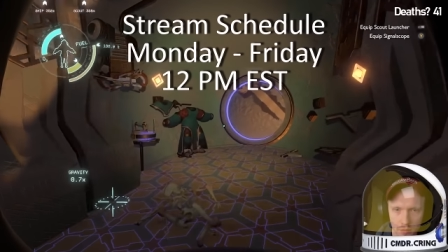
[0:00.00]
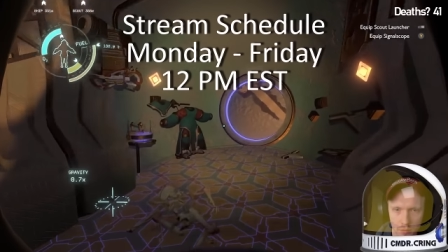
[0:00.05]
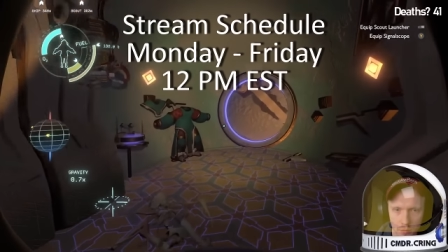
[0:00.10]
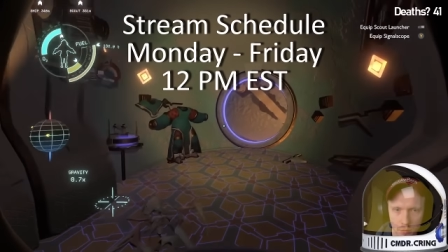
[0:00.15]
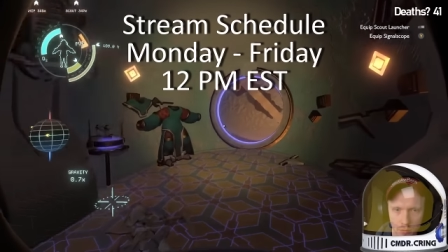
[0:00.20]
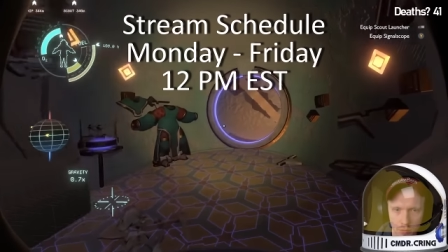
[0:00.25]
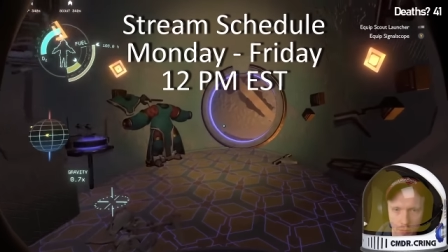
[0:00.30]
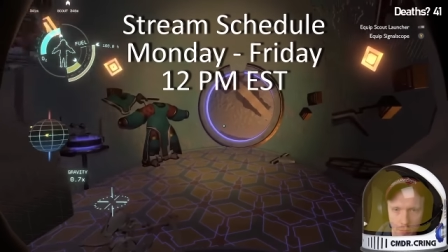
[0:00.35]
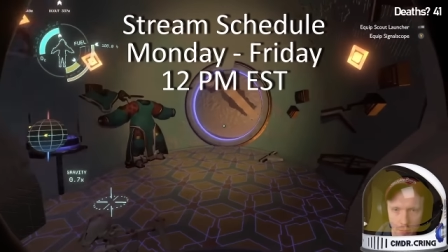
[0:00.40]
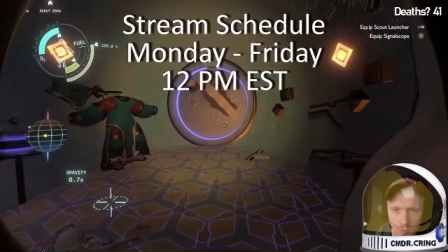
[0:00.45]

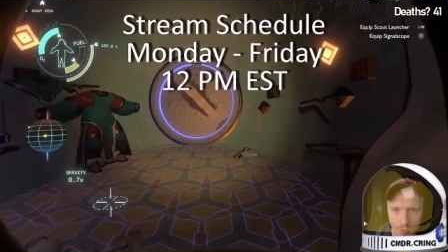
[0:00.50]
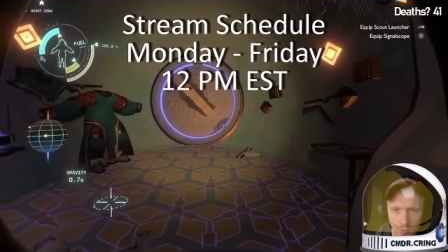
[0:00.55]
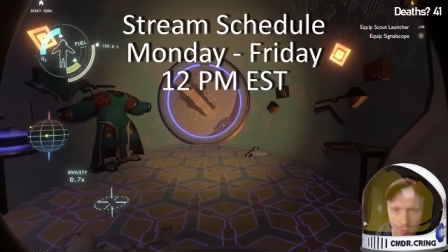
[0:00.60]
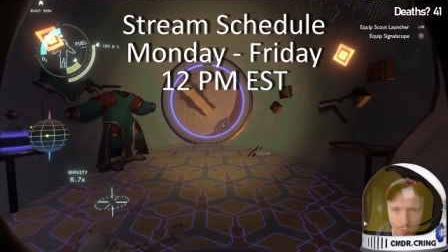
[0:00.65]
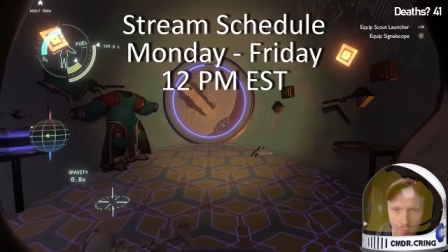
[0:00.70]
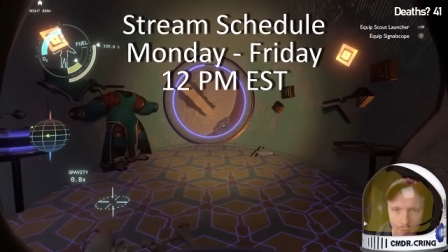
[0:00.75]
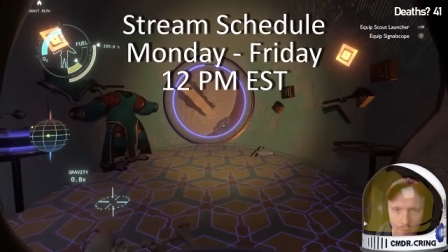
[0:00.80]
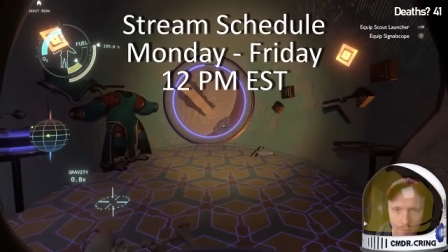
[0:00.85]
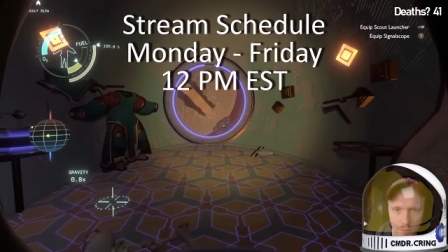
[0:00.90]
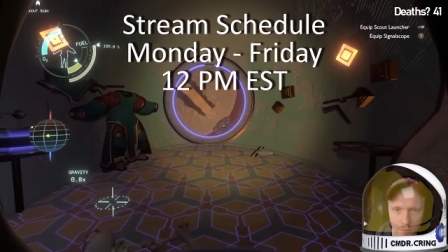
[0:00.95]
We appear
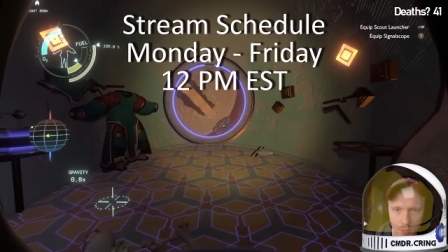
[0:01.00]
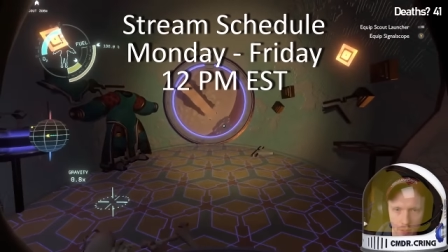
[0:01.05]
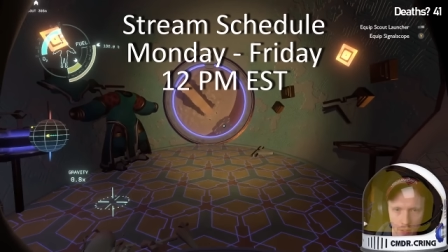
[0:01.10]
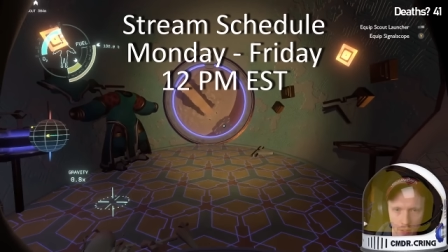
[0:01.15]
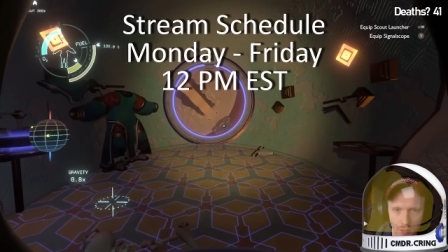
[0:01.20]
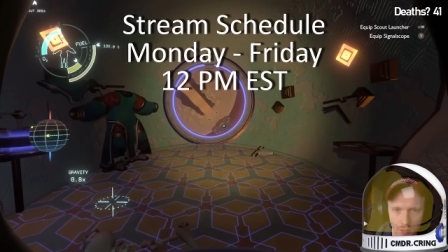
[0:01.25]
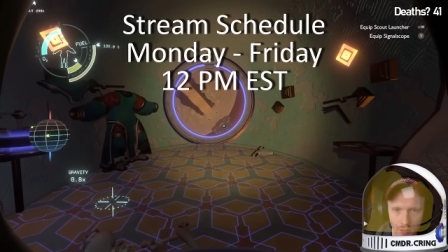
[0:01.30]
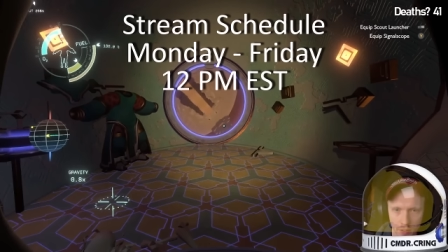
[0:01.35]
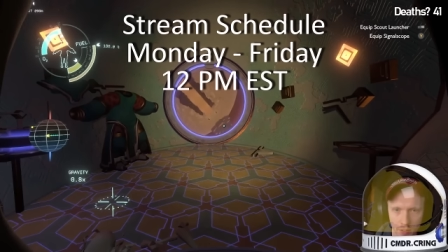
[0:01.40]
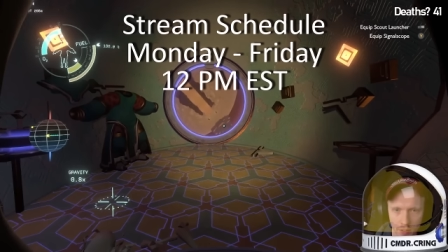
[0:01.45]
to be
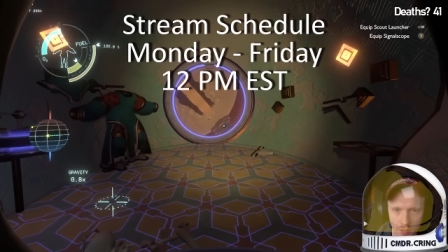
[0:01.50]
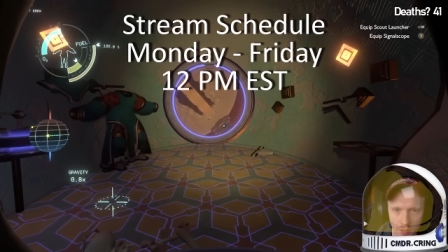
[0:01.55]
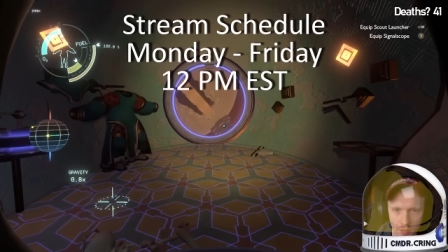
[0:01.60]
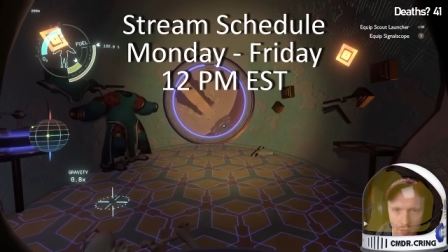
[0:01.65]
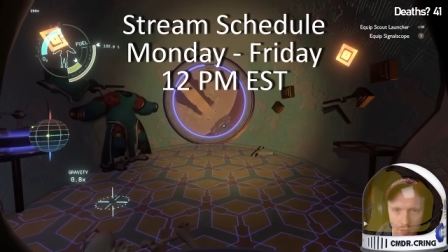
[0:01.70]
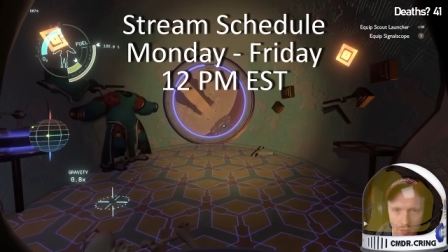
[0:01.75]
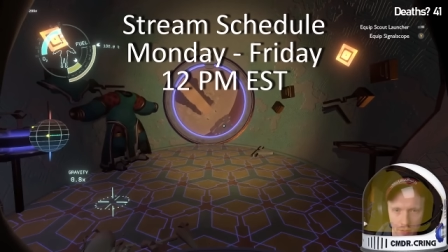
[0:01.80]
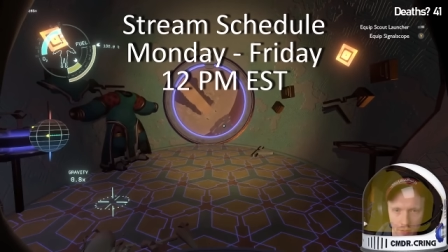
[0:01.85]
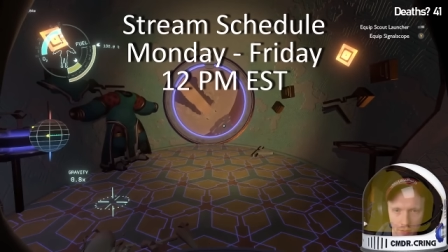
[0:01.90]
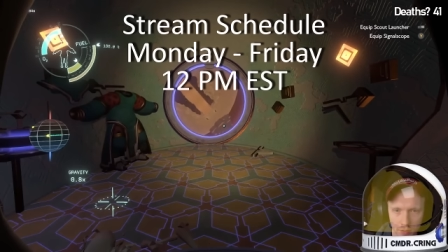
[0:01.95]

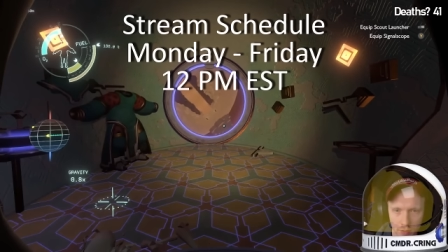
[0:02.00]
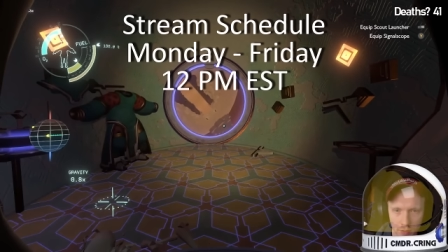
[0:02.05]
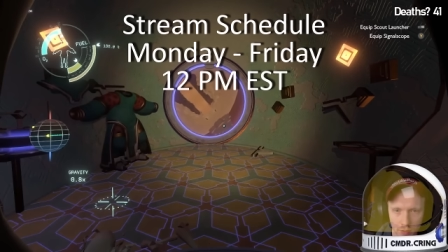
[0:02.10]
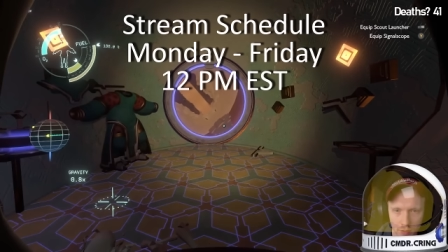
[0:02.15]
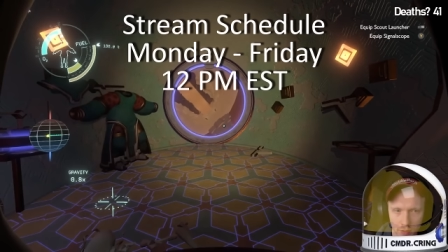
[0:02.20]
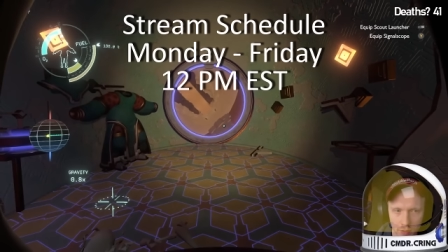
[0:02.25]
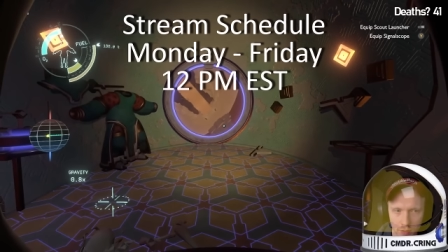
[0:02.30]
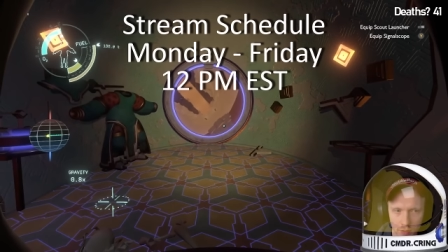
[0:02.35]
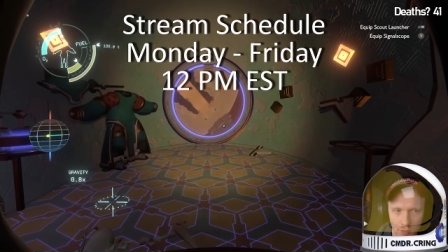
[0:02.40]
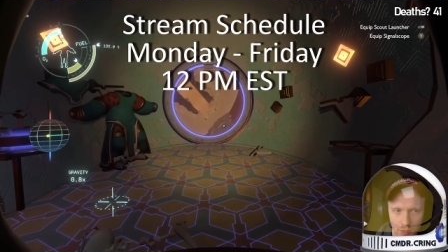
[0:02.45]
falling
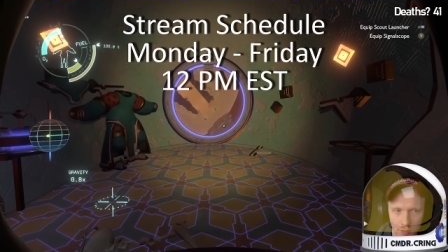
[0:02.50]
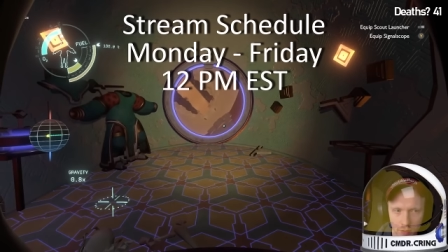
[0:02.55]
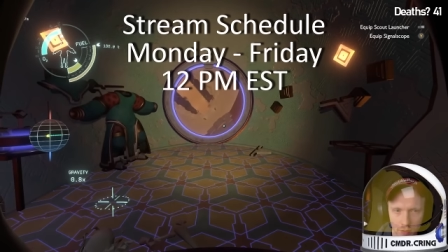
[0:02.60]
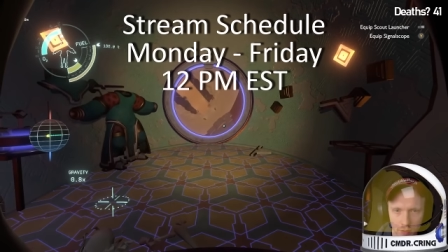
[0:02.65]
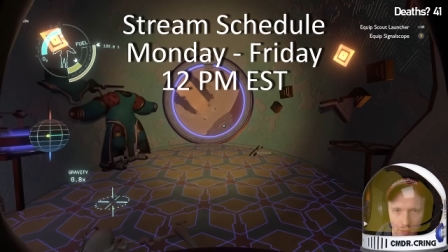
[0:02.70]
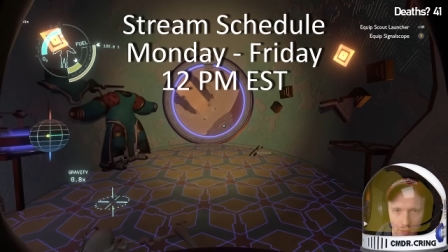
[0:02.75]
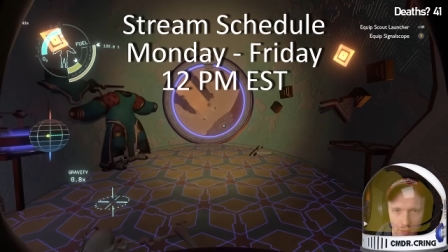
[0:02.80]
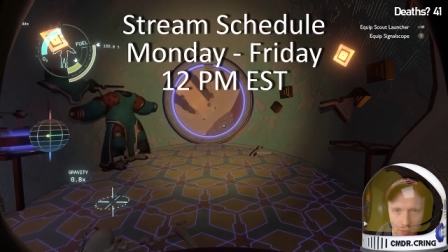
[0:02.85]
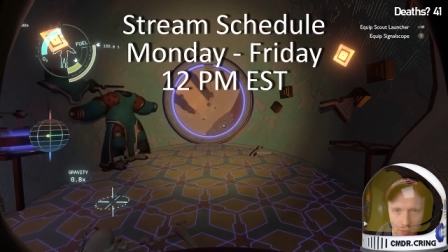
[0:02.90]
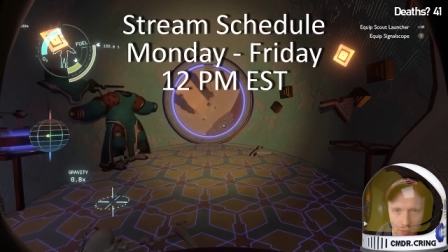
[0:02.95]

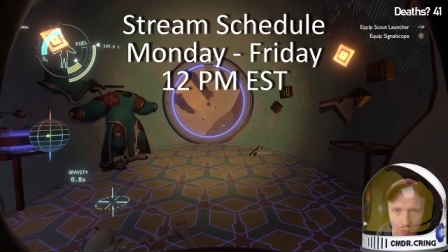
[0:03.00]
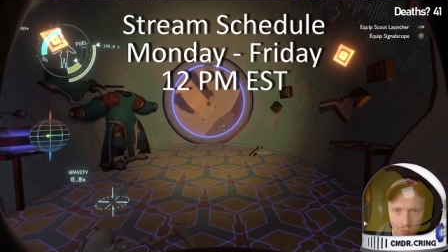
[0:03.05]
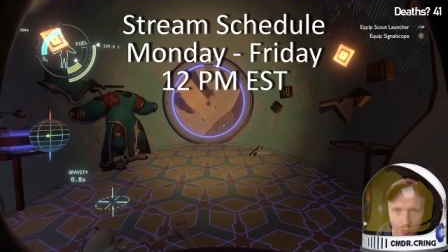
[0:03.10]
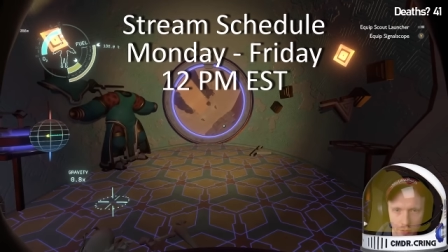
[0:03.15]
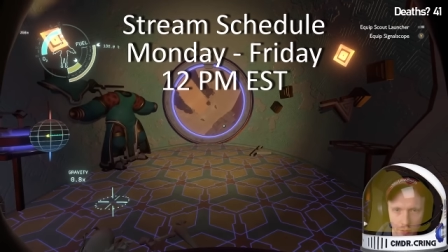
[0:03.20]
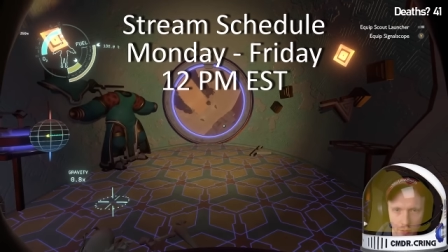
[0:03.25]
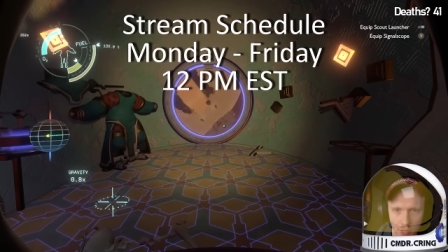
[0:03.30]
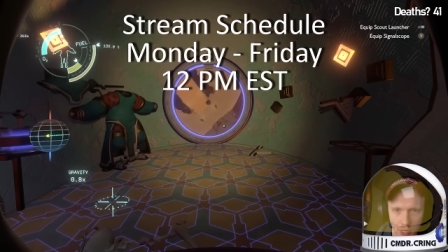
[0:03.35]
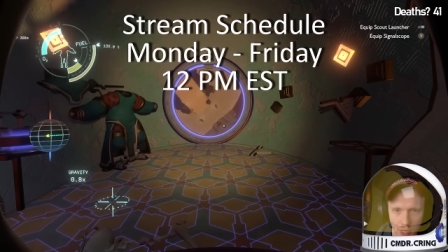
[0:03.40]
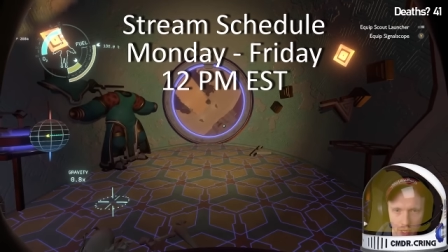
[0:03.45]

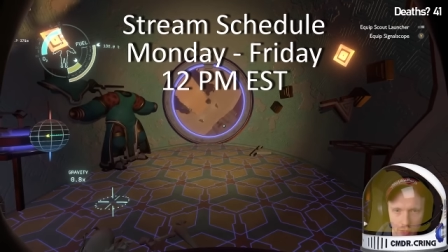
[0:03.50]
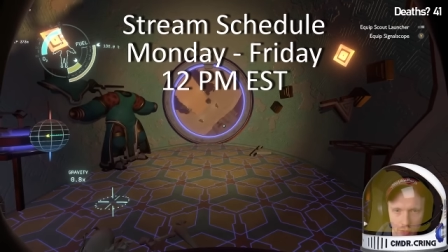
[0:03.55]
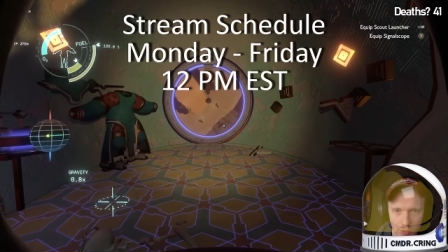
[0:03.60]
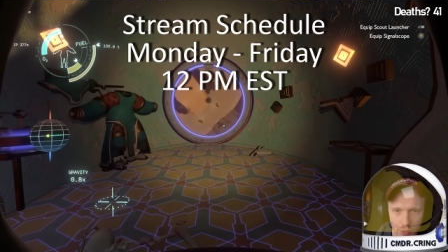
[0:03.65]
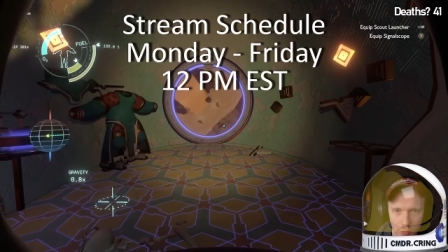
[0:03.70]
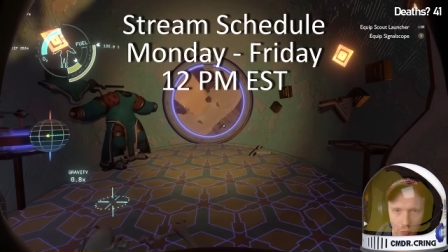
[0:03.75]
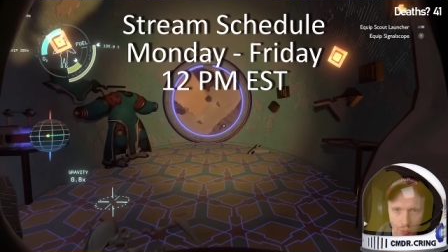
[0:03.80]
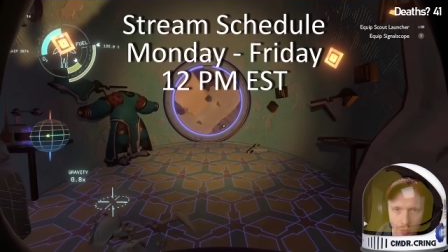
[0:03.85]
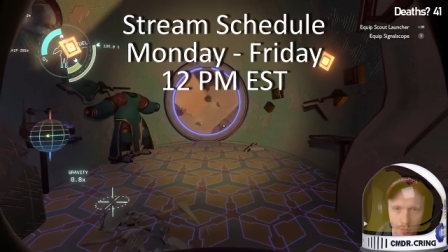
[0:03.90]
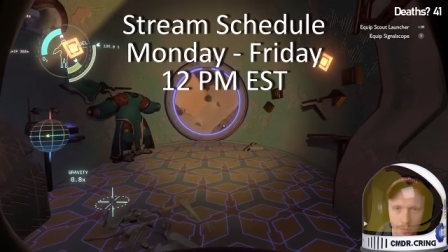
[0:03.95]
onto Ash
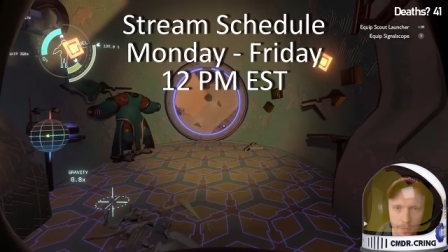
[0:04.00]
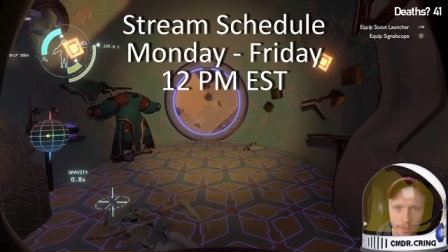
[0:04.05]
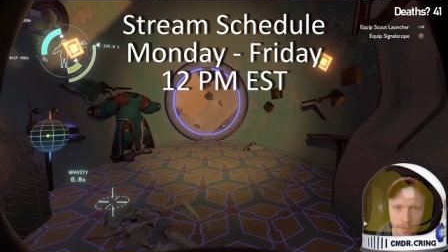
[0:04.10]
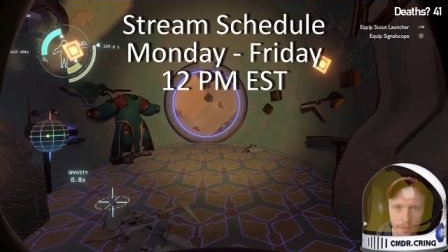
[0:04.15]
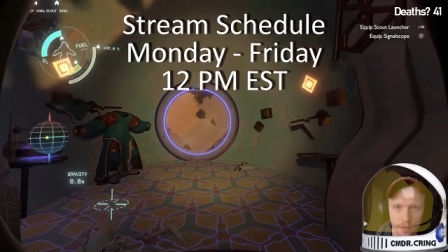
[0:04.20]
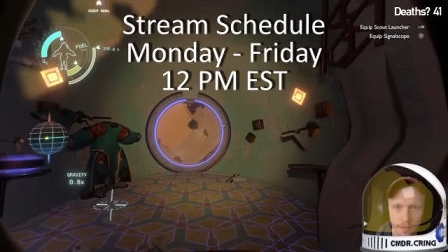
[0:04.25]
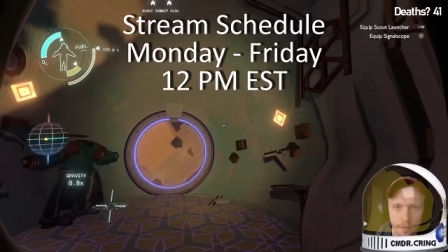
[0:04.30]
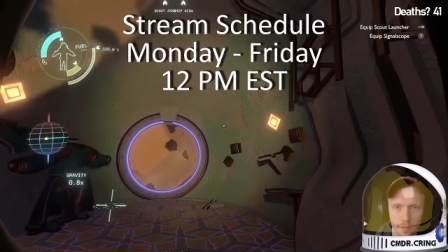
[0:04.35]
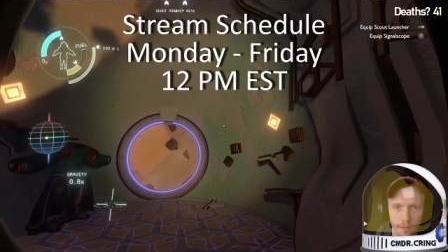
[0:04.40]
Twin for some